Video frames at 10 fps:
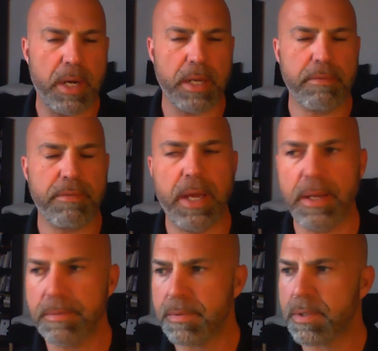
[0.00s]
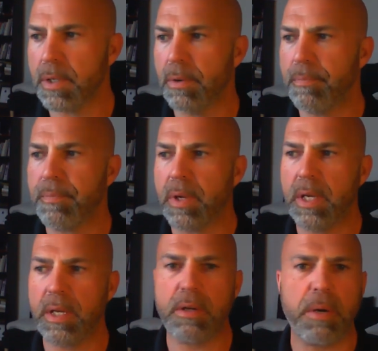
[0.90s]
body fat. So
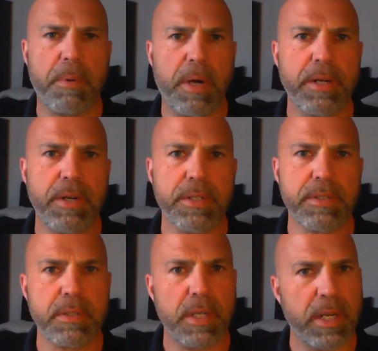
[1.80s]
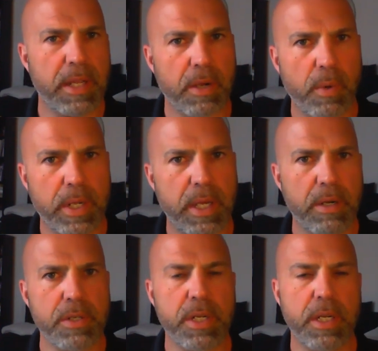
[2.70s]
again, carbohydrates, kind of that quick
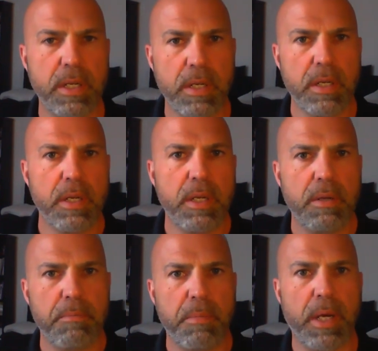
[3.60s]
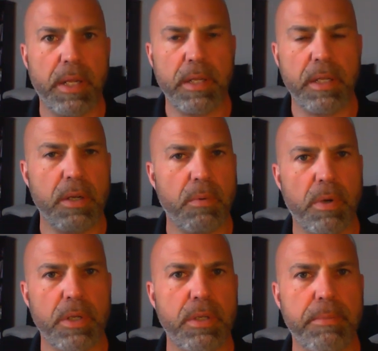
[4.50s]
energy, but you don't
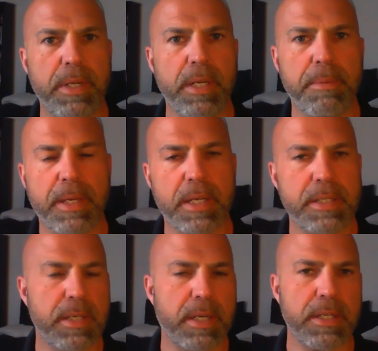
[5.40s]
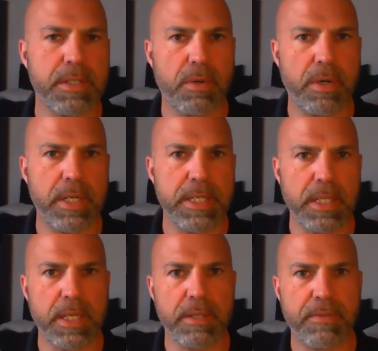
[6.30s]
want too many because they get stored
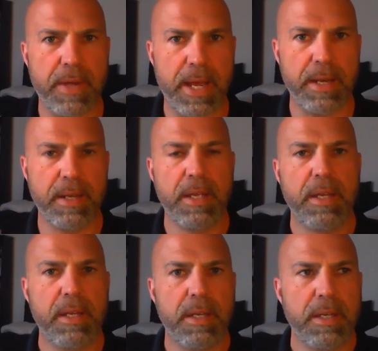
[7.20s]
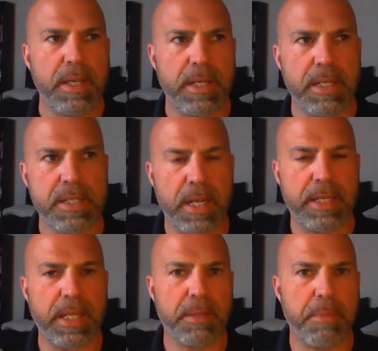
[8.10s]
easily as fat. It does not
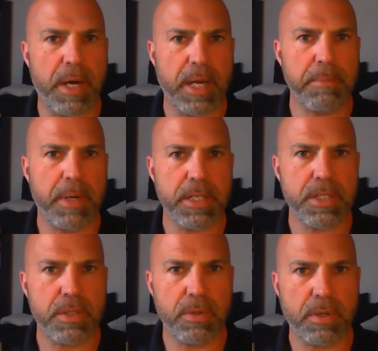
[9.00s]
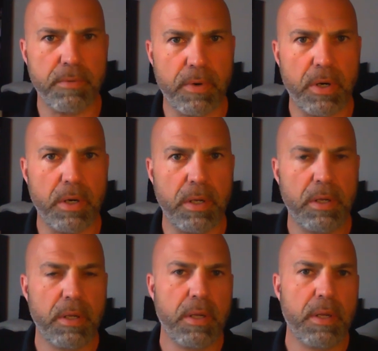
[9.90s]
take the body much to convert
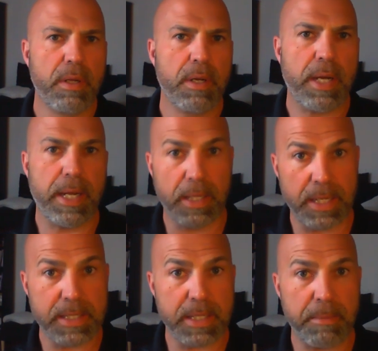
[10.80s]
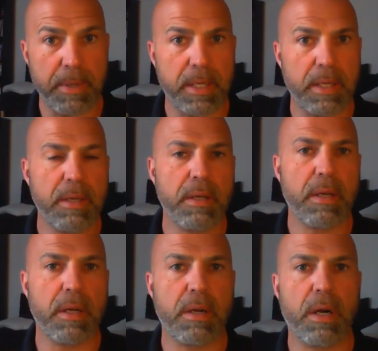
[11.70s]
high glycemic
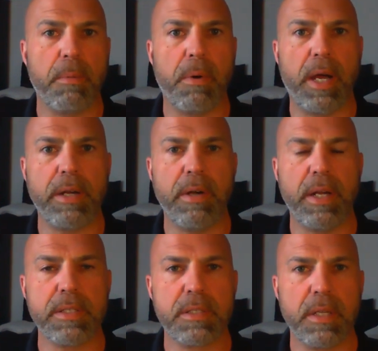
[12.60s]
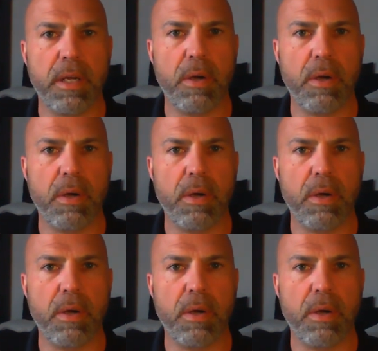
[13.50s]
carbohydrates.